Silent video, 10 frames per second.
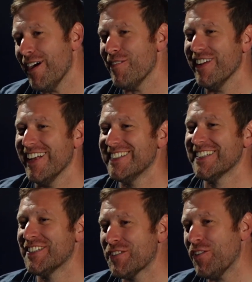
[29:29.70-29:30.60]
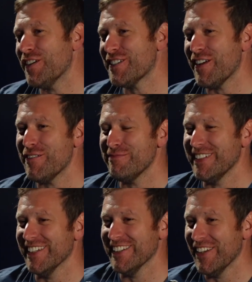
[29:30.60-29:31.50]
that one is the Scottish
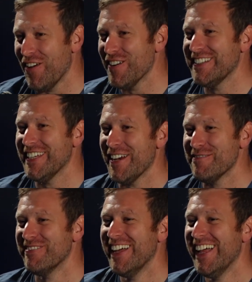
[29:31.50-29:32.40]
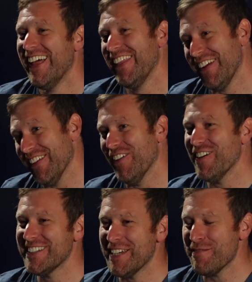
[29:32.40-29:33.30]
government their
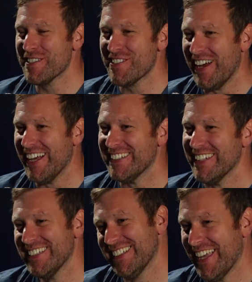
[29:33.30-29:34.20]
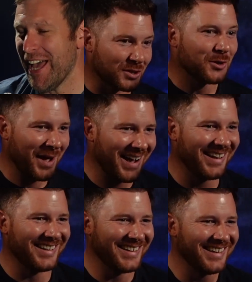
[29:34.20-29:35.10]
long term strategy is to cap rents
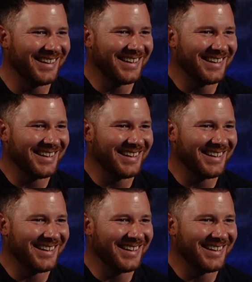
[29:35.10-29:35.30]
permanently.